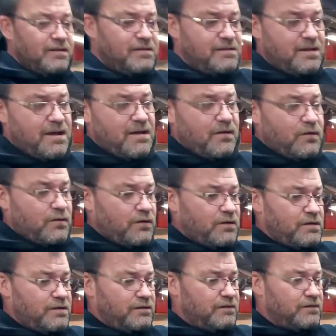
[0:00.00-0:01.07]
style
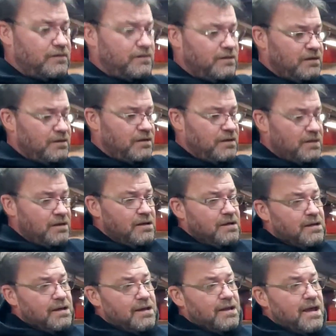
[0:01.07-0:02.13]
harness.
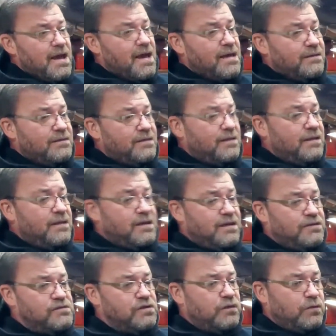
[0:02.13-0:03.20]
It has the
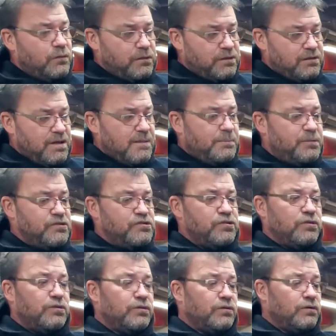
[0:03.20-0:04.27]
engine coolant
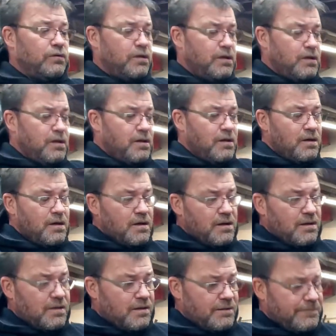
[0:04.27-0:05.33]
temperature,
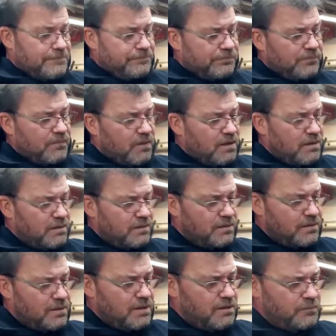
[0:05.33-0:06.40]
and
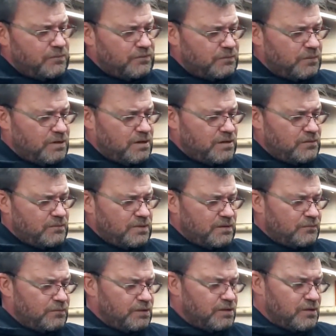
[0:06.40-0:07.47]
there was one other one
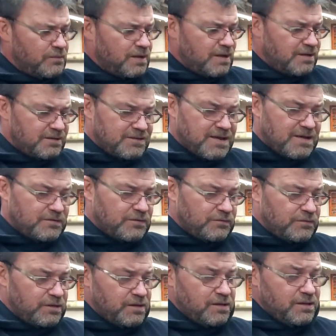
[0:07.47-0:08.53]
relocated down on
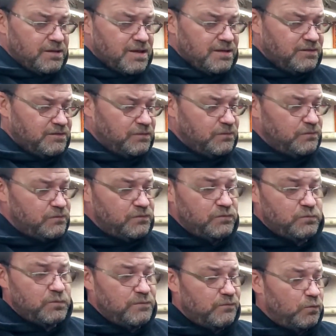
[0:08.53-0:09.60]
the K-Tune
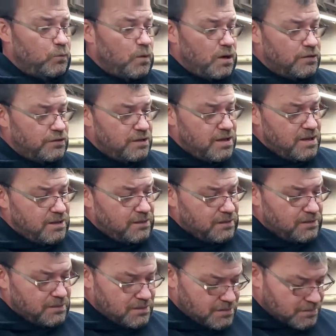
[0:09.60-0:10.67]
swivel water neck,
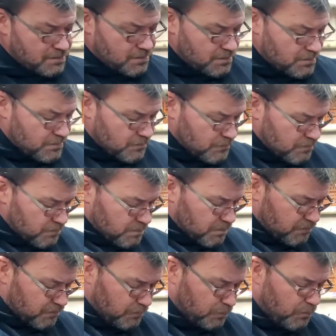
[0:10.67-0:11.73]
which
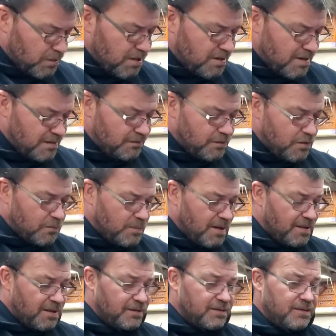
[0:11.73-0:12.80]
puts it way down low by
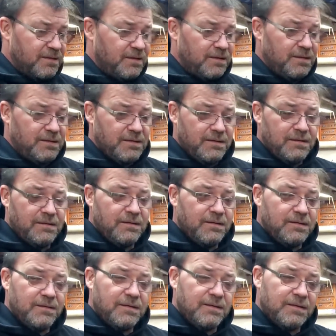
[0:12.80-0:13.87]
like the,
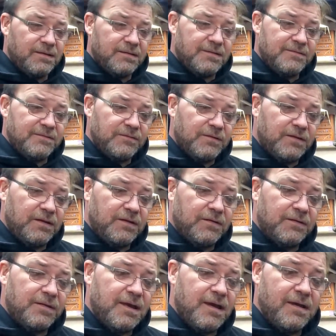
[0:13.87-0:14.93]
I think these are it here,
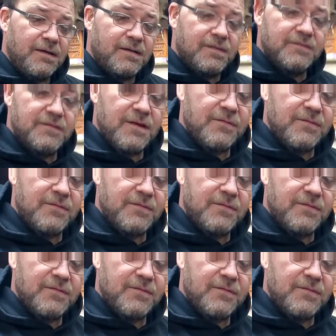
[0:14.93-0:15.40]
yeah, because that